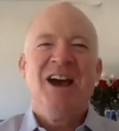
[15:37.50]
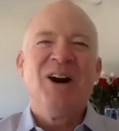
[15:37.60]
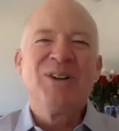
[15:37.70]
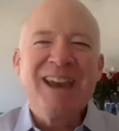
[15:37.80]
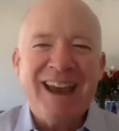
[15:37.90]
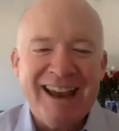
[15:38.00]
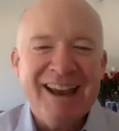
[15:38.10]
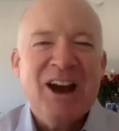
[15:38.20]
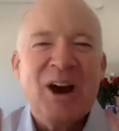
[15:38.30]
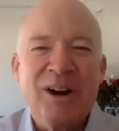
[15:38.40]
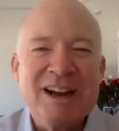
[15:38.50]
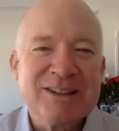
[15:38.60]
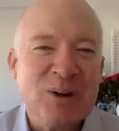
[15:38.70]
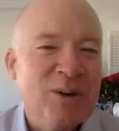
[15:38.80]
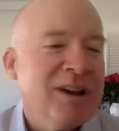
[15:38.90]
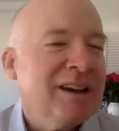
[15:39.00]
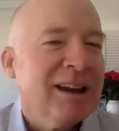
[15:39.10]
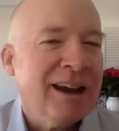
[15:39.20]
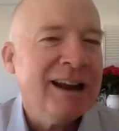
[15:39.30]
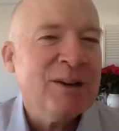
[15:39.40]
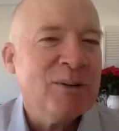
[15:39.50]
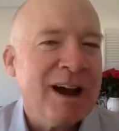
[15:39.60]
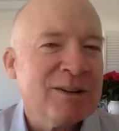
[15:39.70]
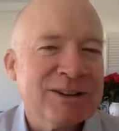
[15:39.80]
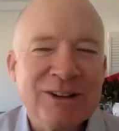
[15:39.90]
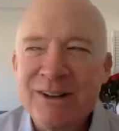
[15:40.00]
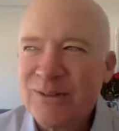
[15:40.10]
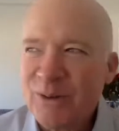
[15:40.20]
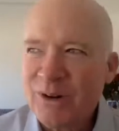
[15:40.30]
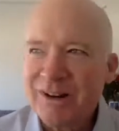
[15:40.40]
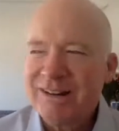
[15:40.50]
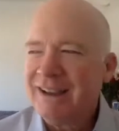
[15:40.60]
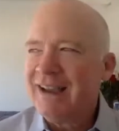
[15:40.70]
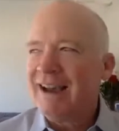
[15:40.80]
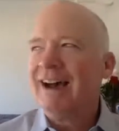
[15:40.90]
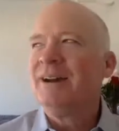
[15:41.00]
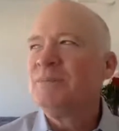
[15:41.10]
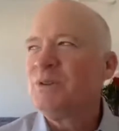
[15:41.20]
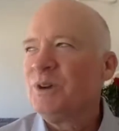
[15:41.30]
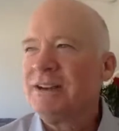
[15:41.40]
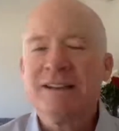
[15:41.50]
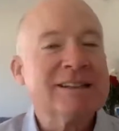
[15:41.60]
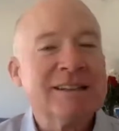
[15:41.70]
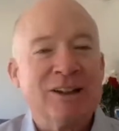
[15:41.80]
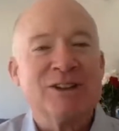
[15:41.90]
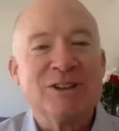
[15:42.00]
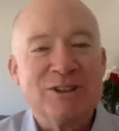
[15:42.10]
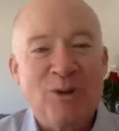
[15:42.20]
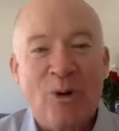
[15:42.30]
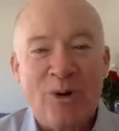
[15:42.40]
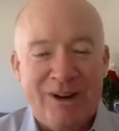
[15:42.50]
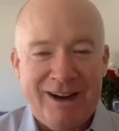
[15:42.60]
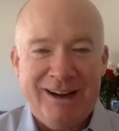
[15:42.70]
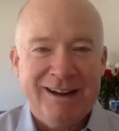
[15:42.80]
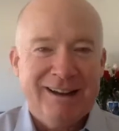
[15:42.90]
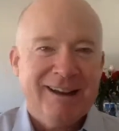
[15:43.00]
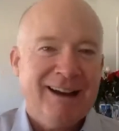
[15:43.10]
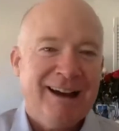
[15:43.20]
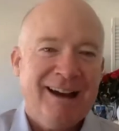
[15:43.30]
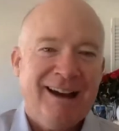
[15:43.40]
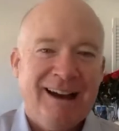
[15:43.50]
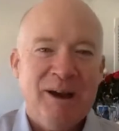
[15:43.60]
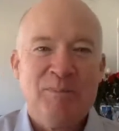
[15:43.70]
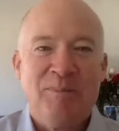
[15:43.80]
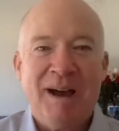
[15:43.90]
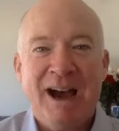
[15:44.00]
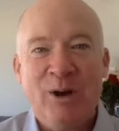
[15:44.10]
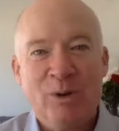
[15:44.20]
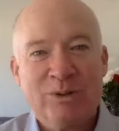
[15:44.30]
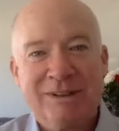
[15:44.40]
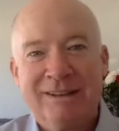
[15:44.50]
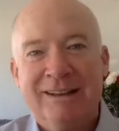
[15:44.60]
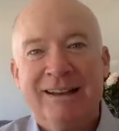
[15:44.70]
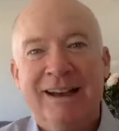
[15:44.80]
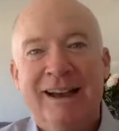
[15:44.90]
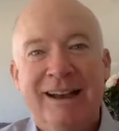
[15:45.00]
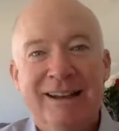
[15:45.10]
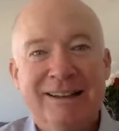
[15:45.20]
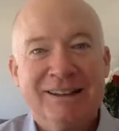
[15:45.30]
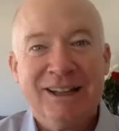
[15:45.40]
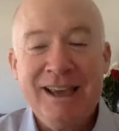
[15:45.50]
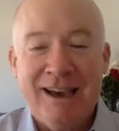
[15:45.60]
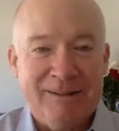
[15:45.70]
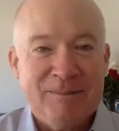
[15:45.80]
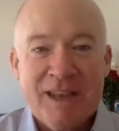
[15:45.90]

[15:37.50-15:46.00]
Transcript: Okay. All right. So anyway, I was looking for, I'm going to just tell a story about Leah.